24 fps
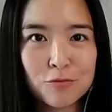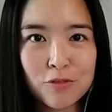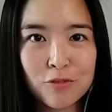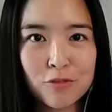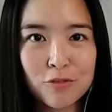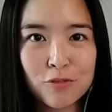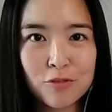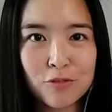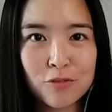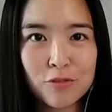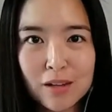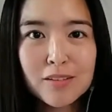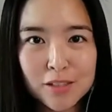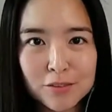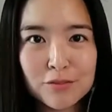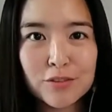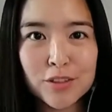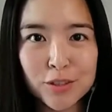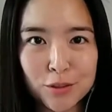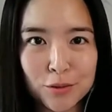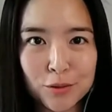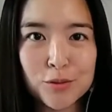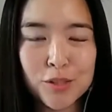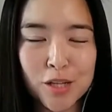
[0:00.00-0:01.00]

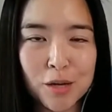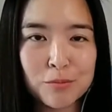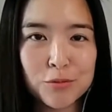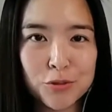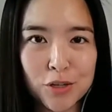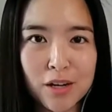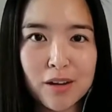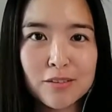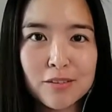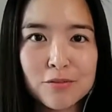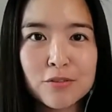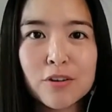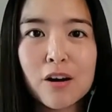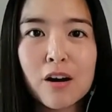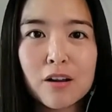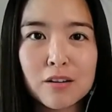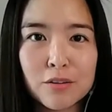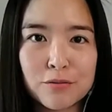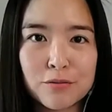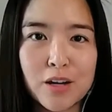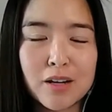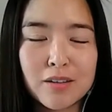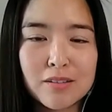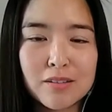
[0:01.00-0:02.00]
relatively new subject for
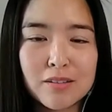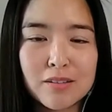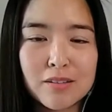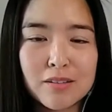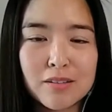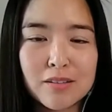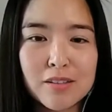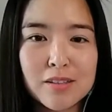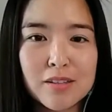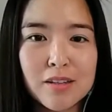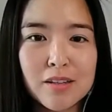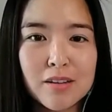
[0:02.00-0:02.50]
all of us.